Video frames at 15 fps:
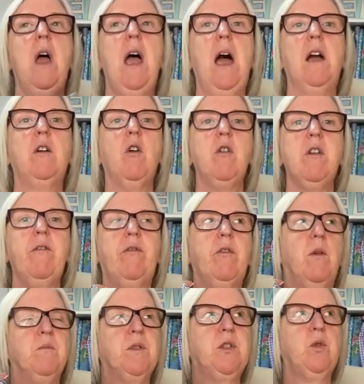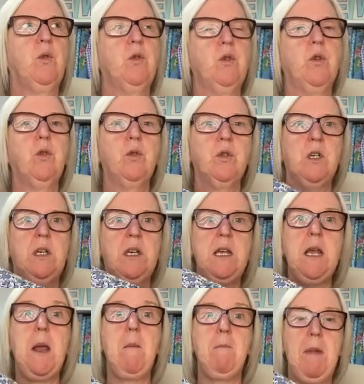I got it from Sew
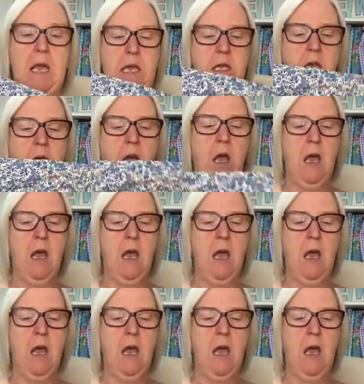Totally Me